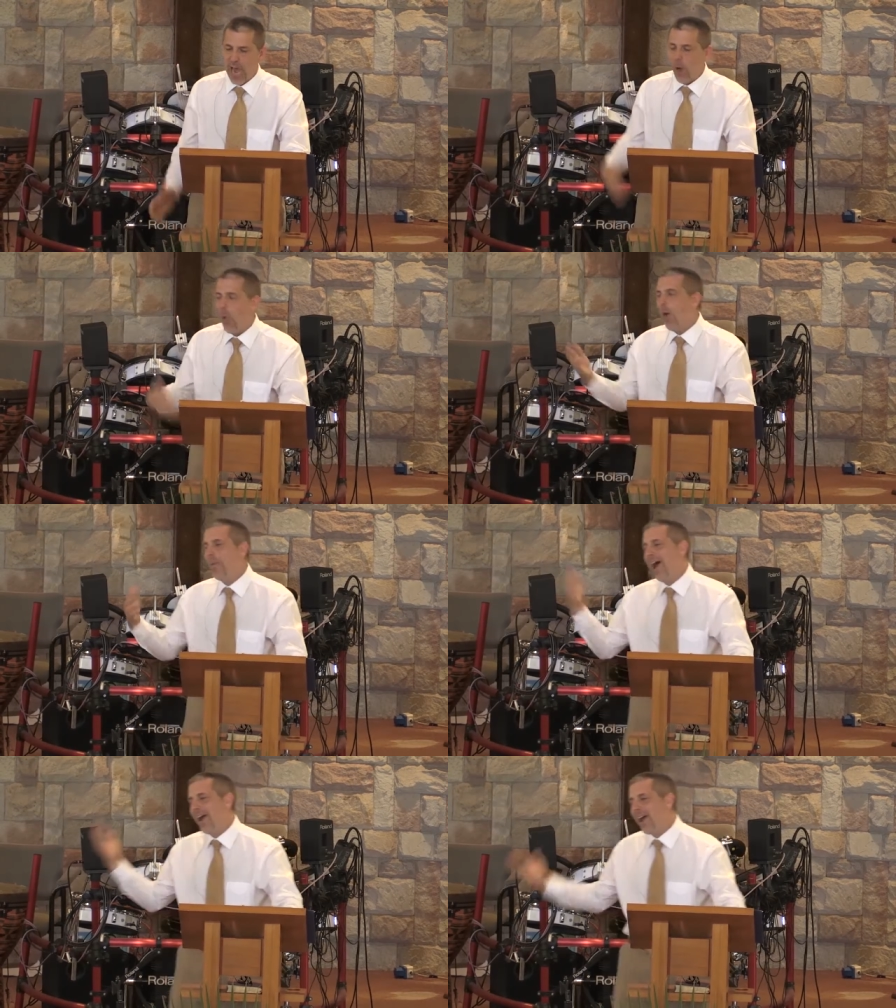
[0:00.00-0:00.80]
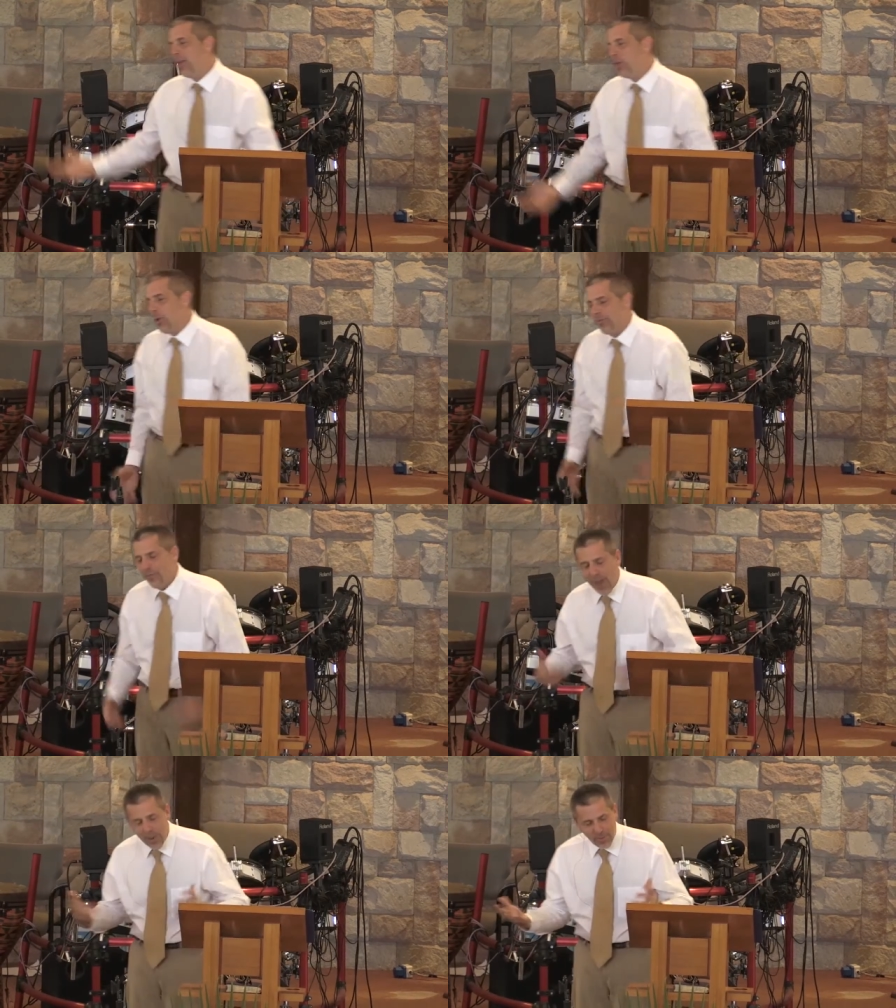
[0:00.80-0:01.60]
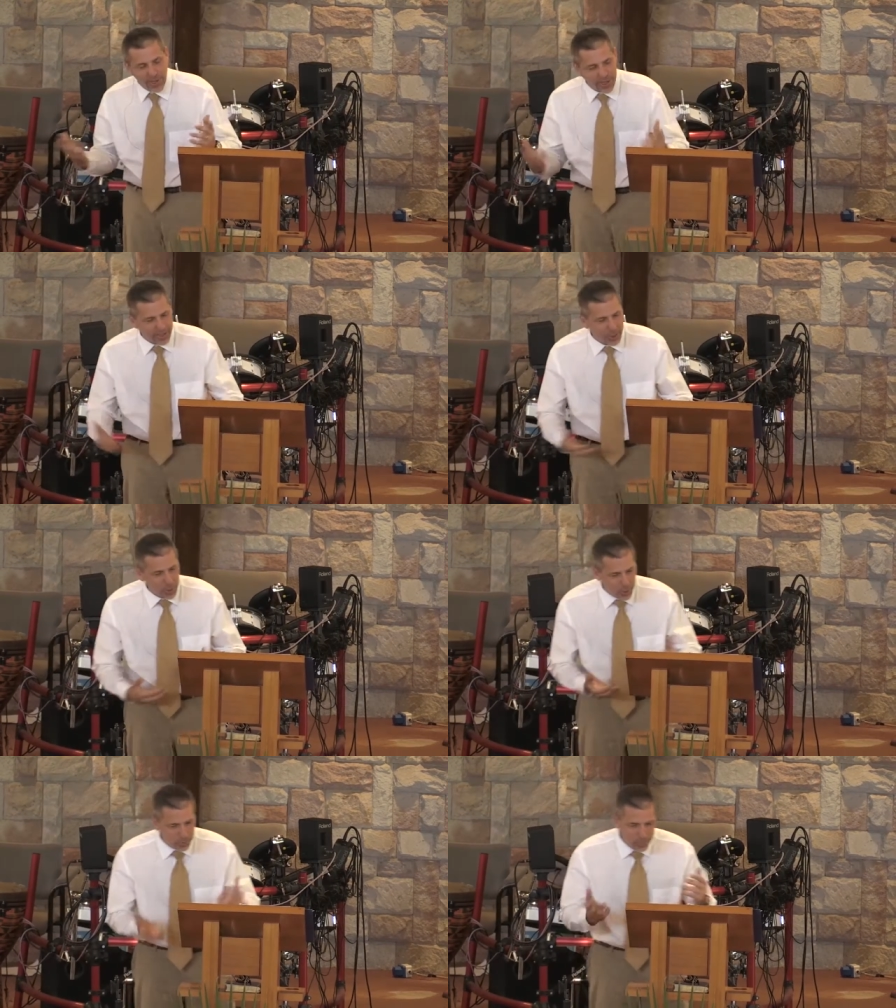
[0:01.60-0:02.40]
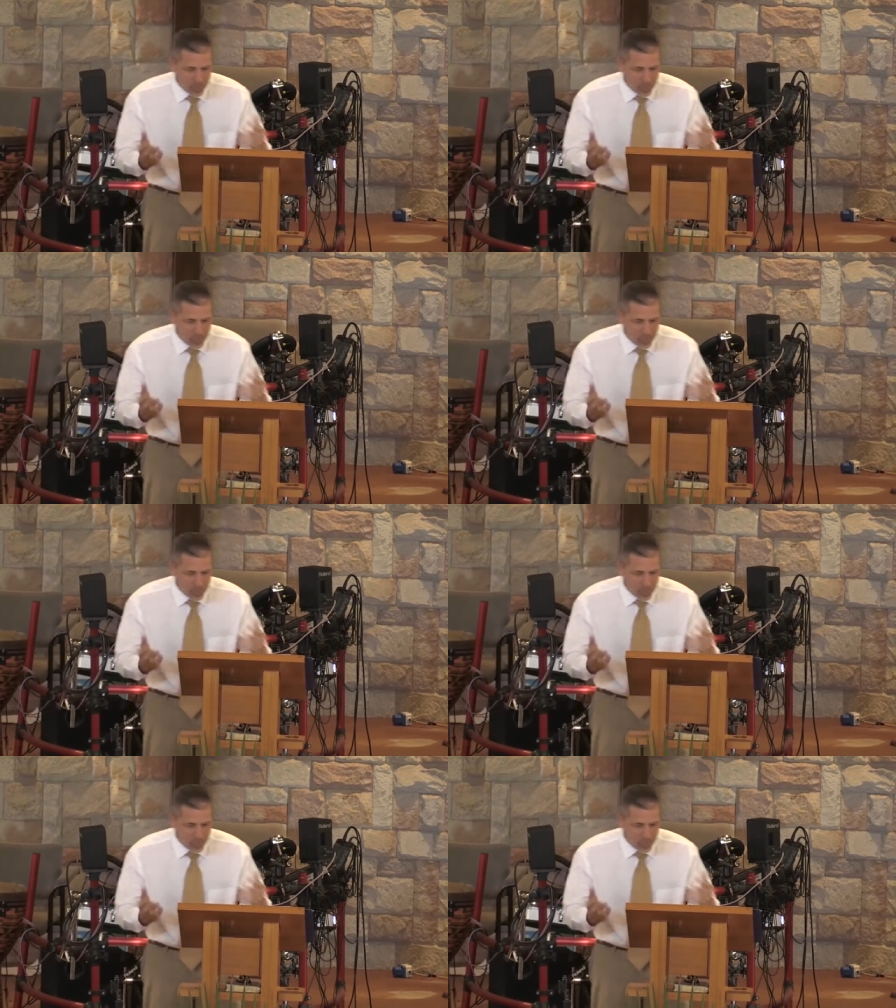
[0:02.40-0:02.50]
A while back, I knew a family who